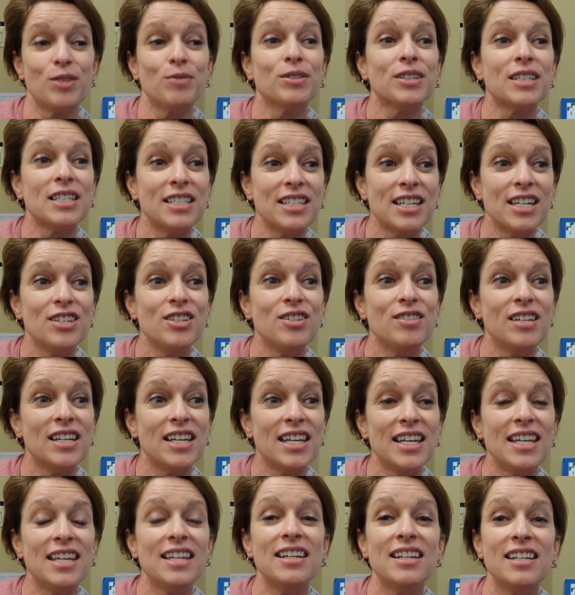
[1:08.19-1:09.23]
You will continue
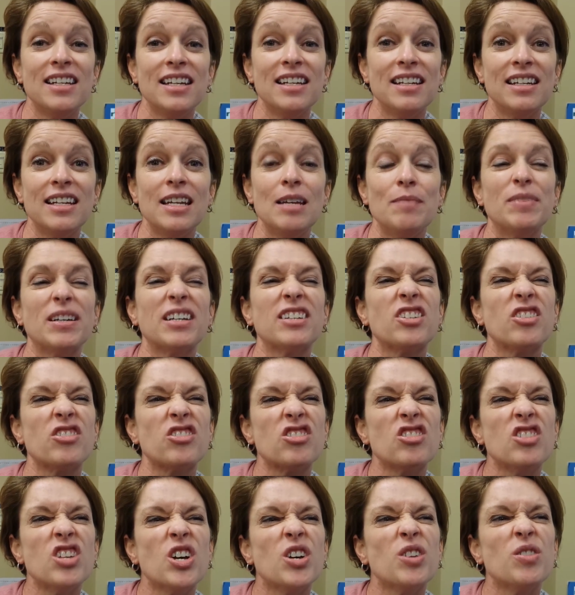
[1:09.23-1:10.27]
to eat and eat and eat because
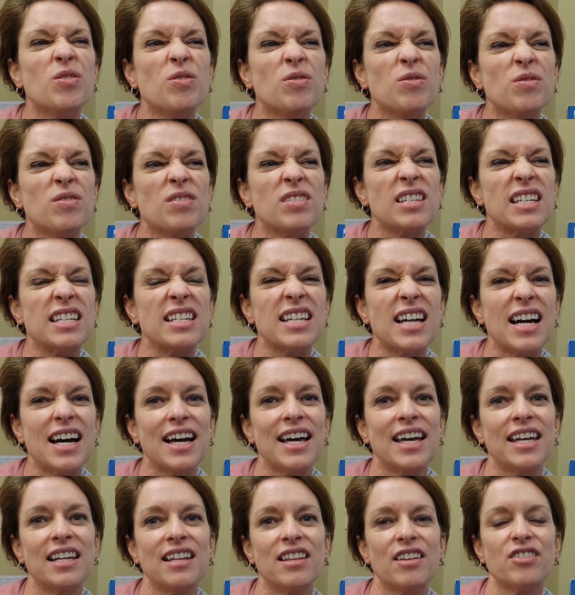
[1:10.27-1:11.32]
there's no
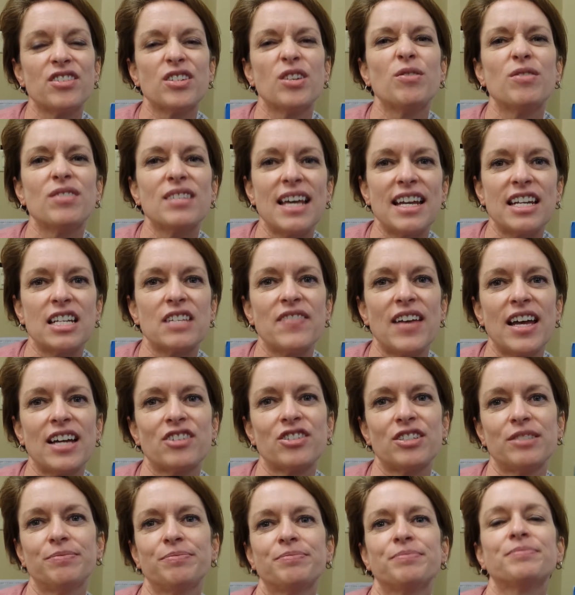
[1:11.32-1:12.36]
satiety, there's no
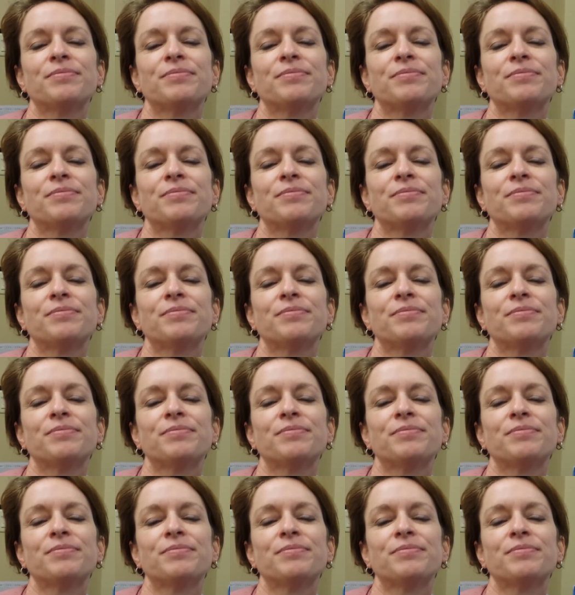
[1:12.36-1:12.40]
satisfaction. It